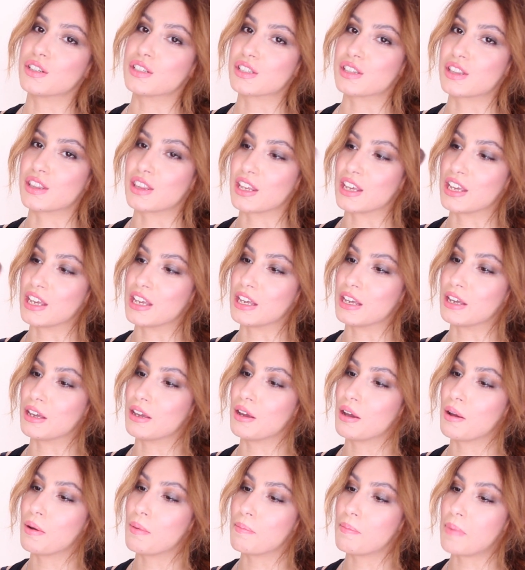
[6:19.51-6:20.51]
is the
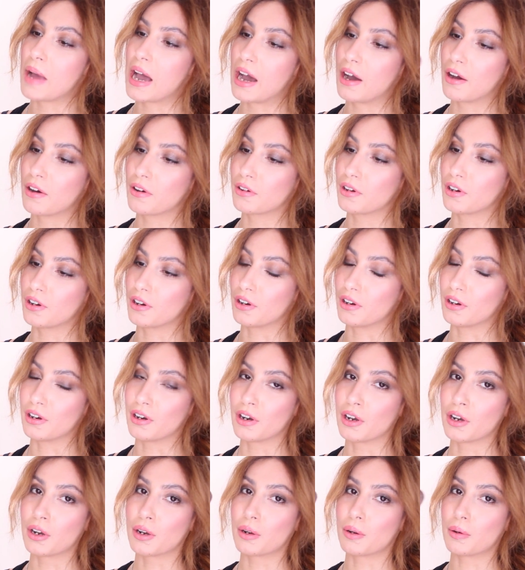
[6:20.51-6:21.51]
powder
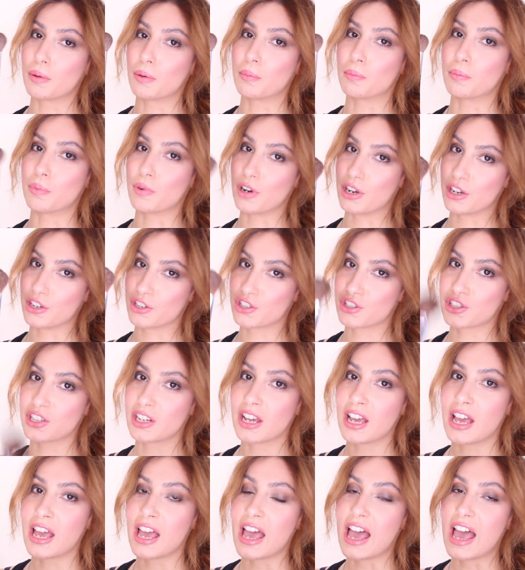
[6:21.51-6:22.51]
brush,
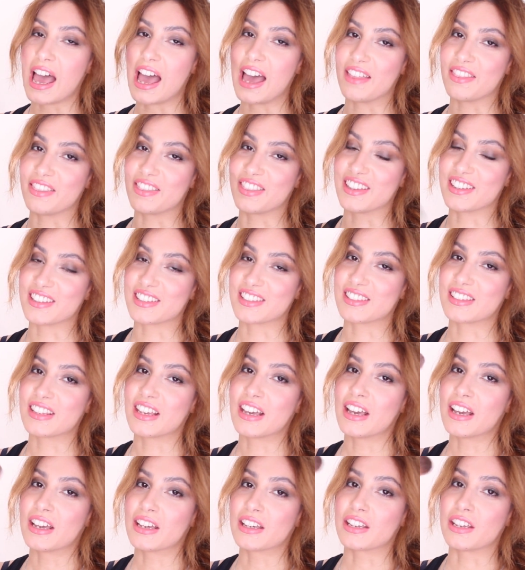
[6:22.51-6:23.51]
and this
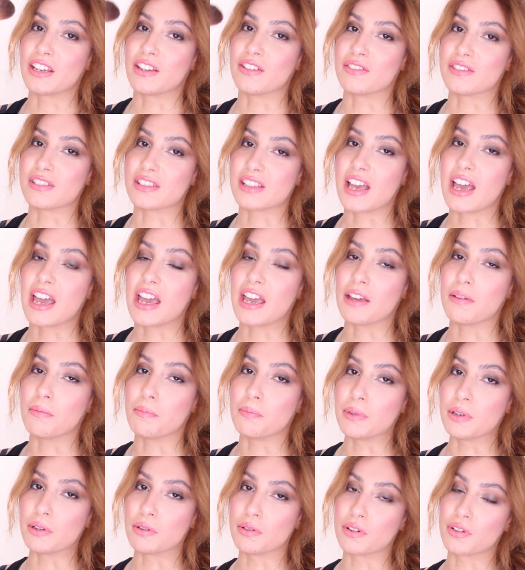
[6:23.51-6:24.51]
gives a
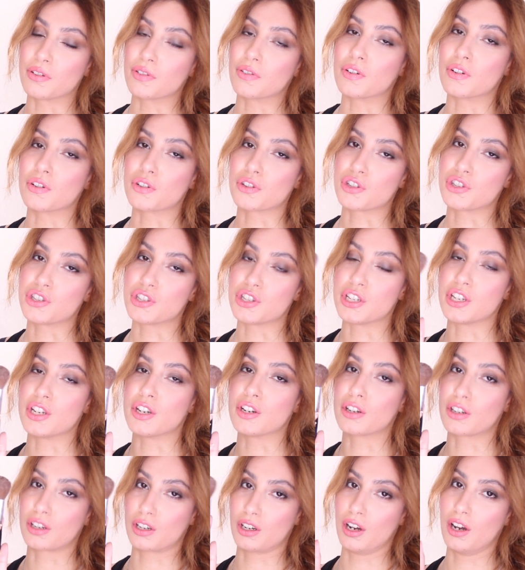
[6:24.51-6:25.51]
beautiful
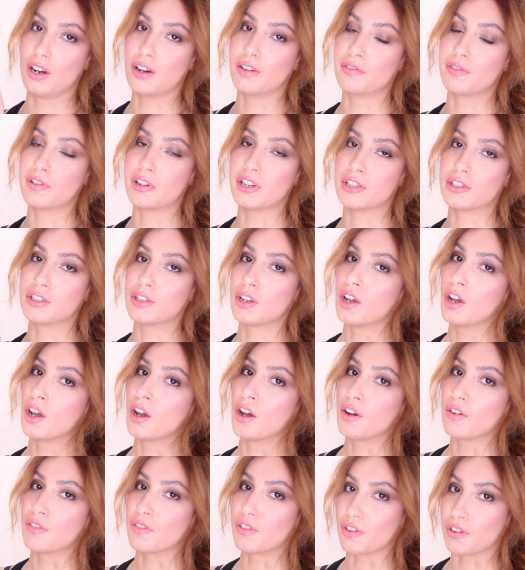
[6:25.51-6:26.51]
sheer coverage
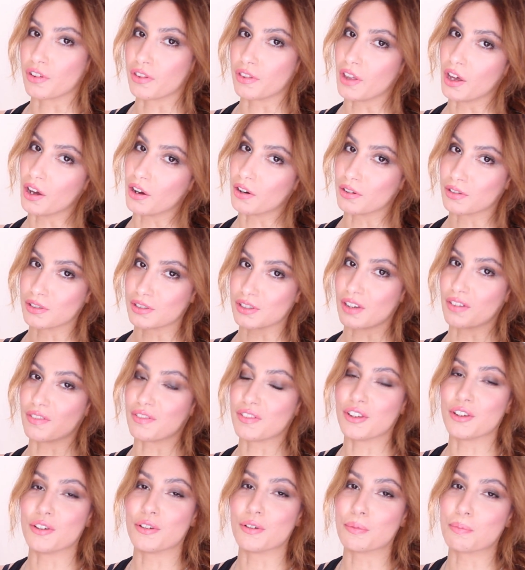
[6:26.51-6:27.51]
for those of
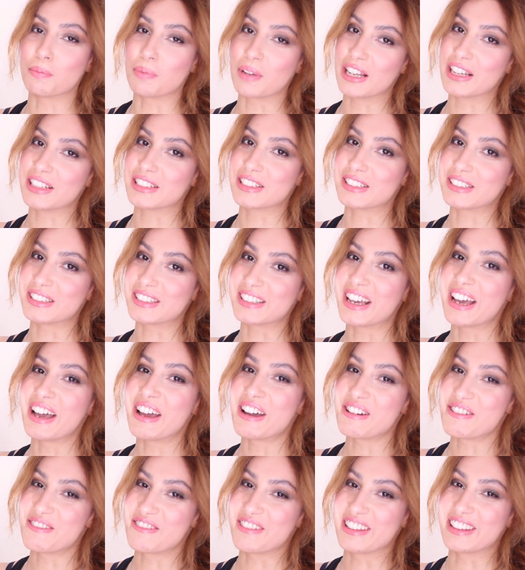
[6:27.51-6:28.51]
you blessed
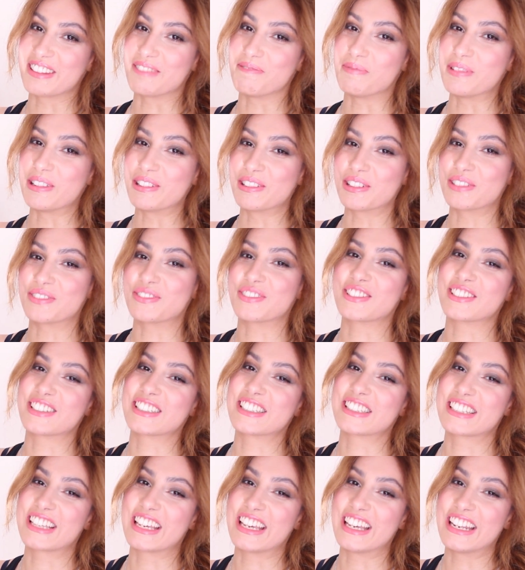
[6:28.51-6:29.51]
with beautiful
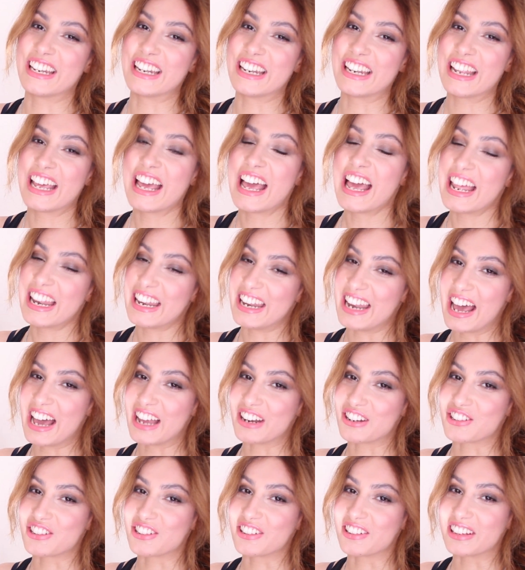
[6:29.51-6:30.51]
skin
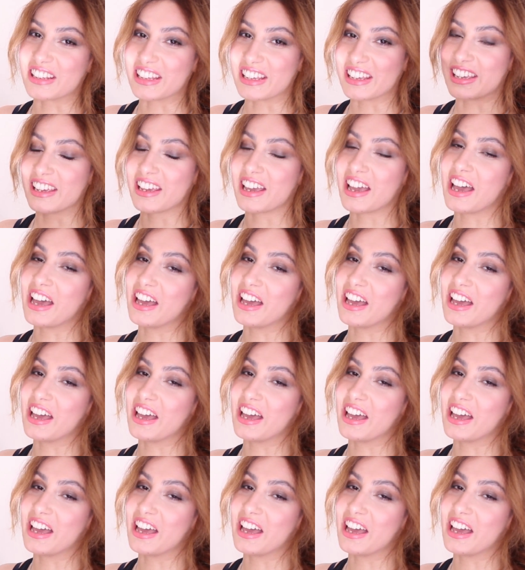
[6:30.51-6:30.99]
naturally